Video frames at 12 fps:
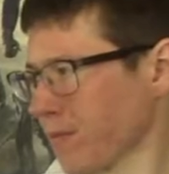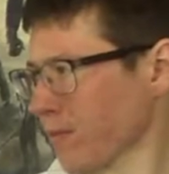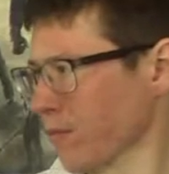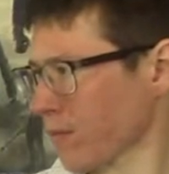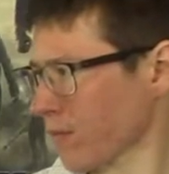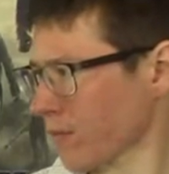
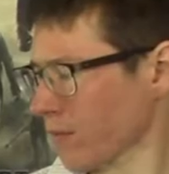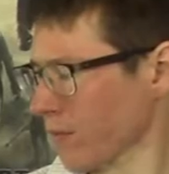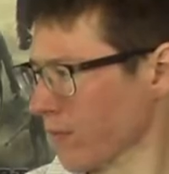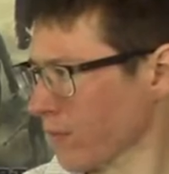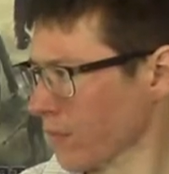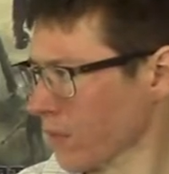
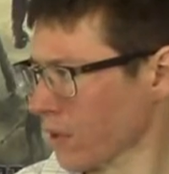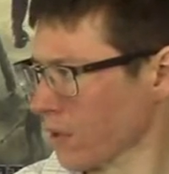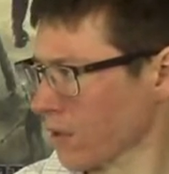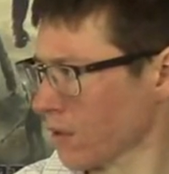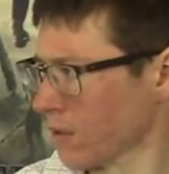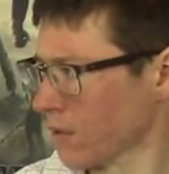
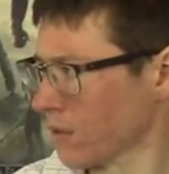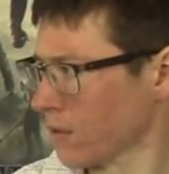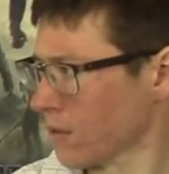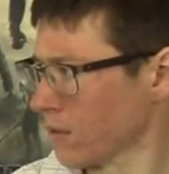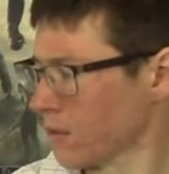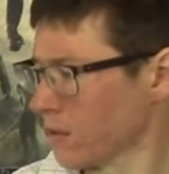
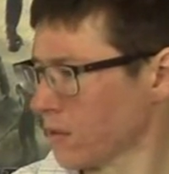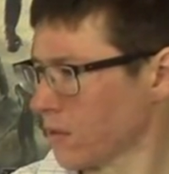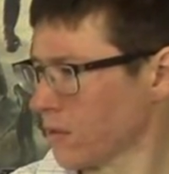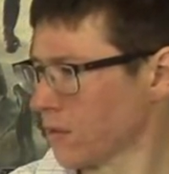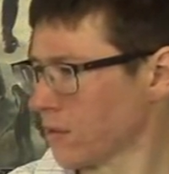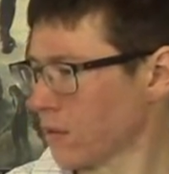
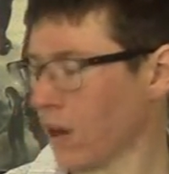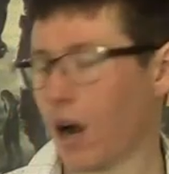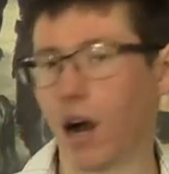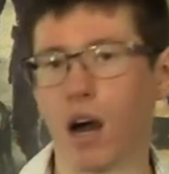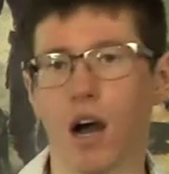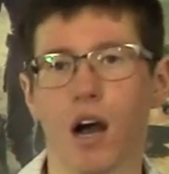
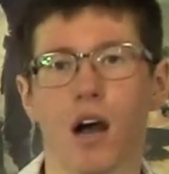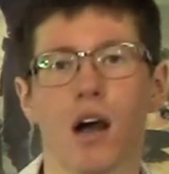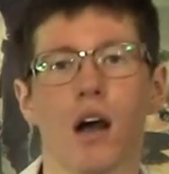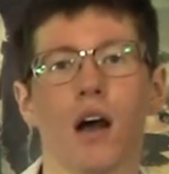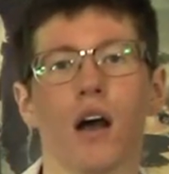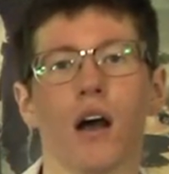
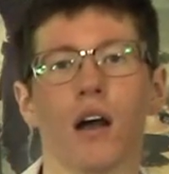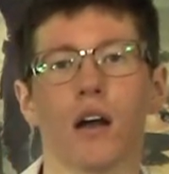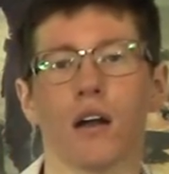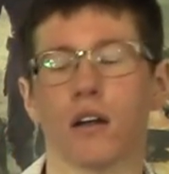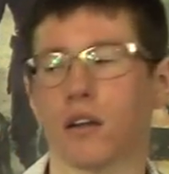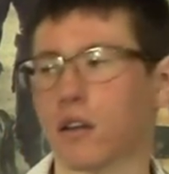
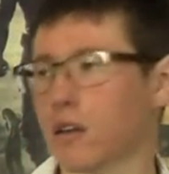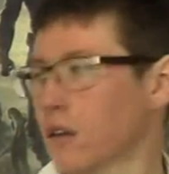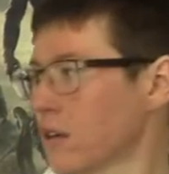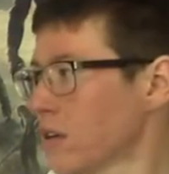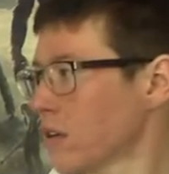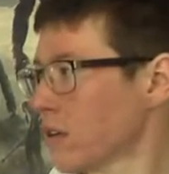
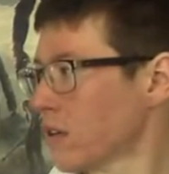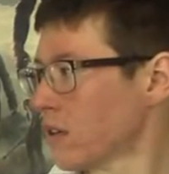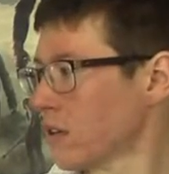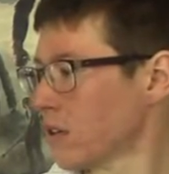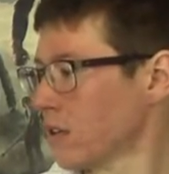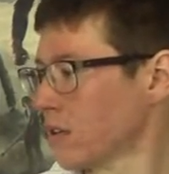
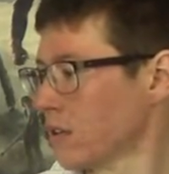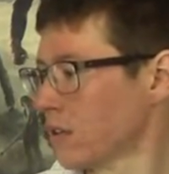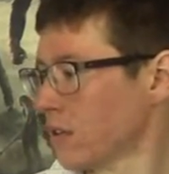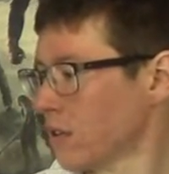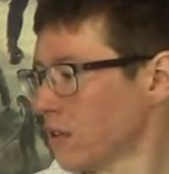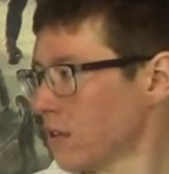
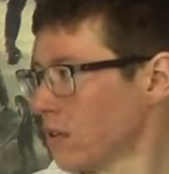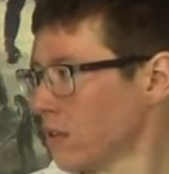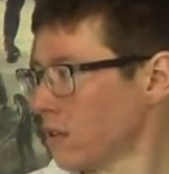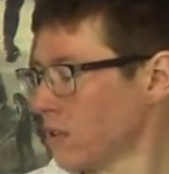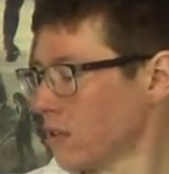No words are spoken by the person on screen.